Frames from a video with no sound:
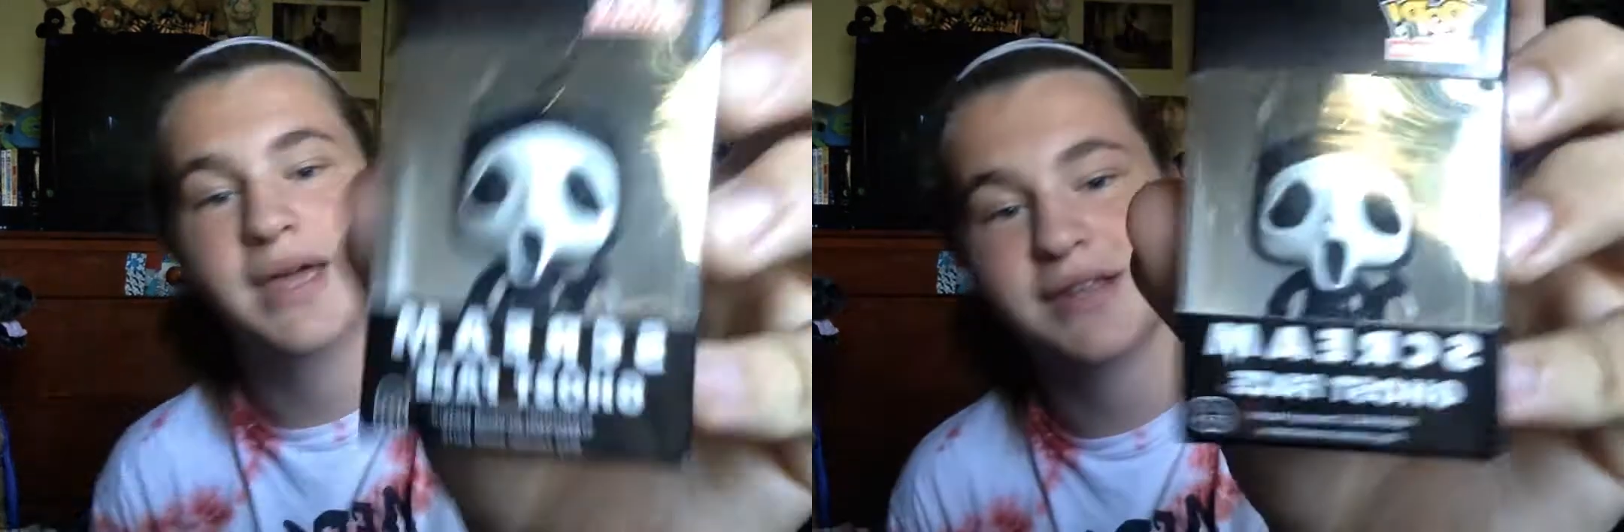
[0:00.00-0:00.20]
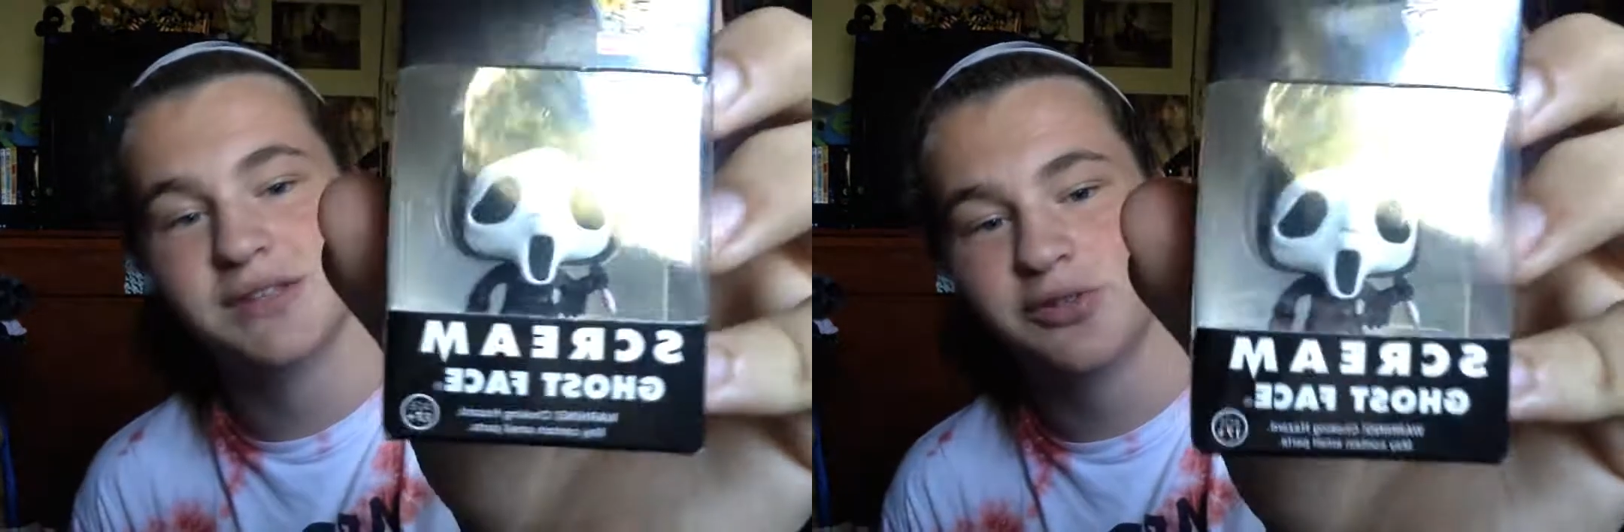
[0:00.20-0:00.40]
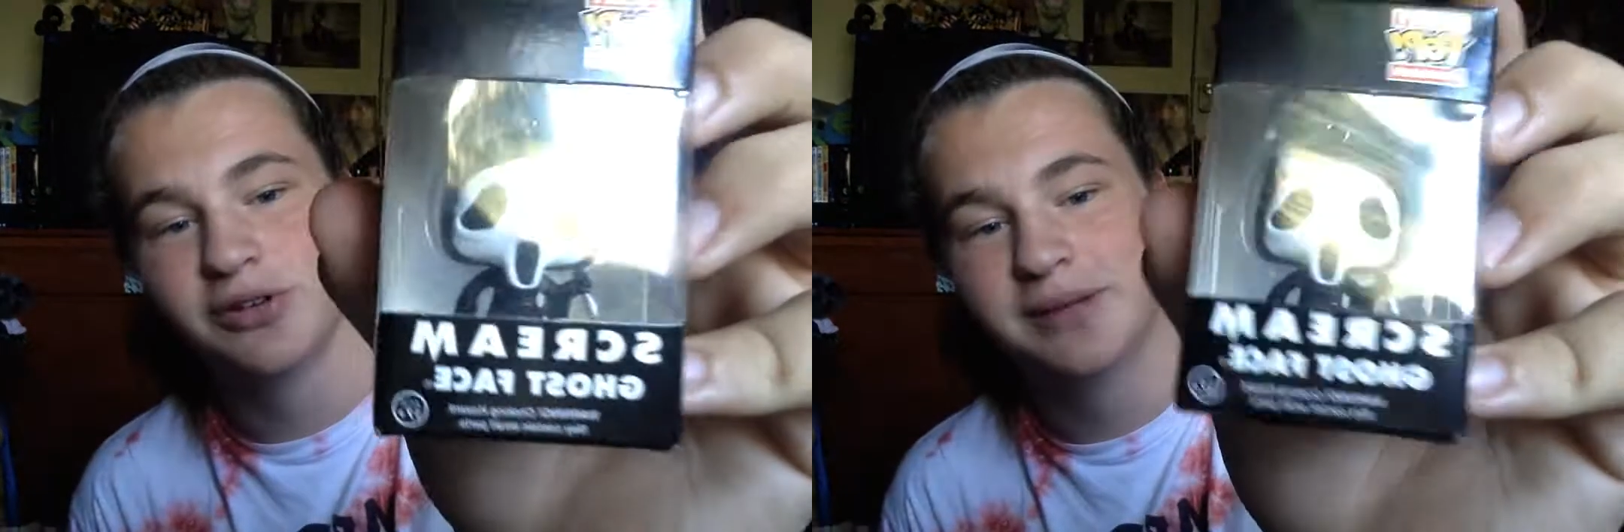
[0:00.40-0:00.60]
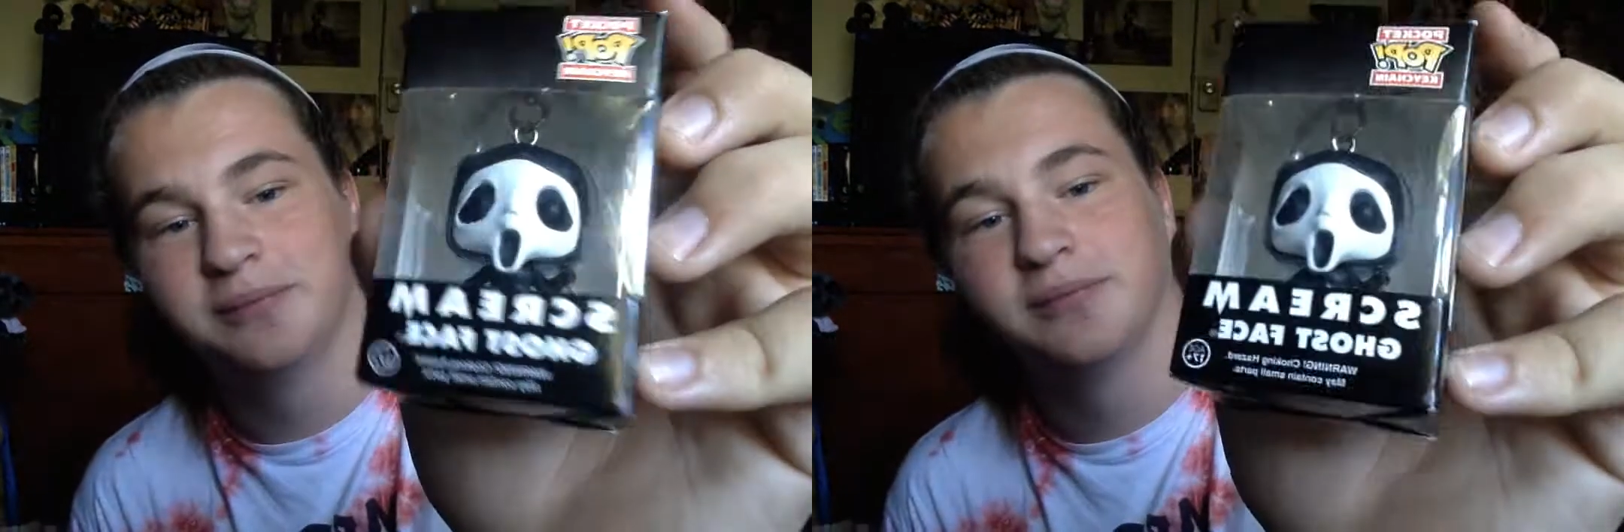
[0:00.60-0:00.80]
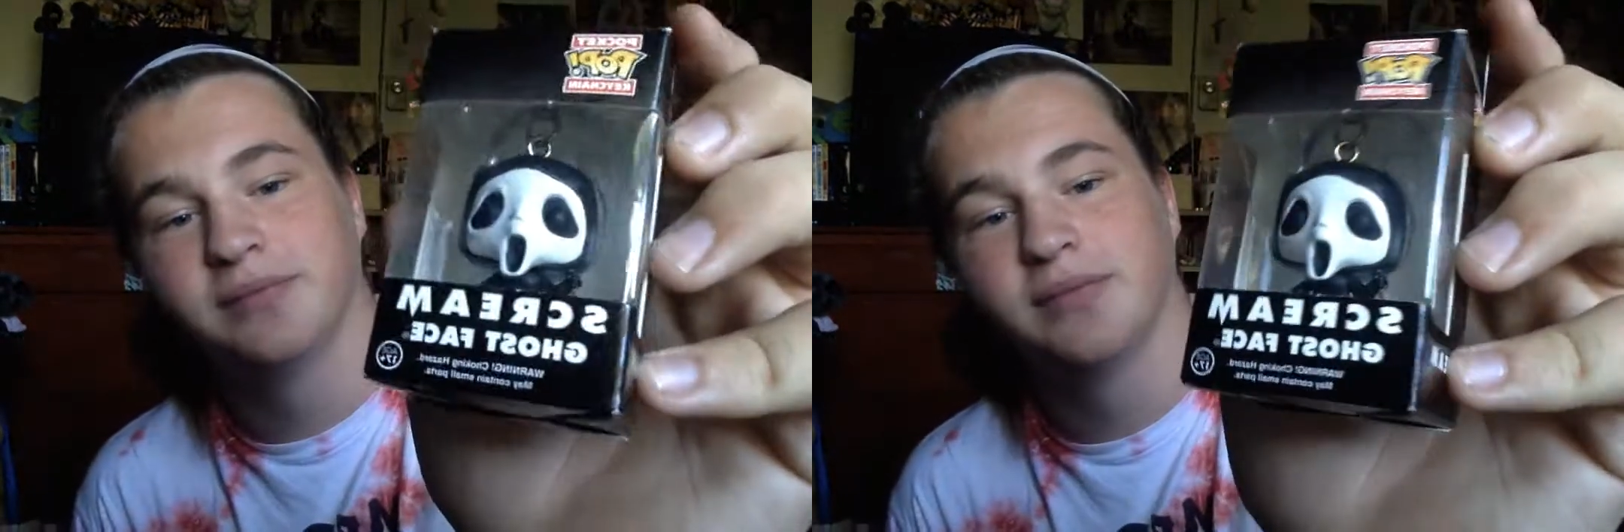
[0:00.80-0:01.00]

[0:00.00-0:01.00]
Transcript: and it's Scream,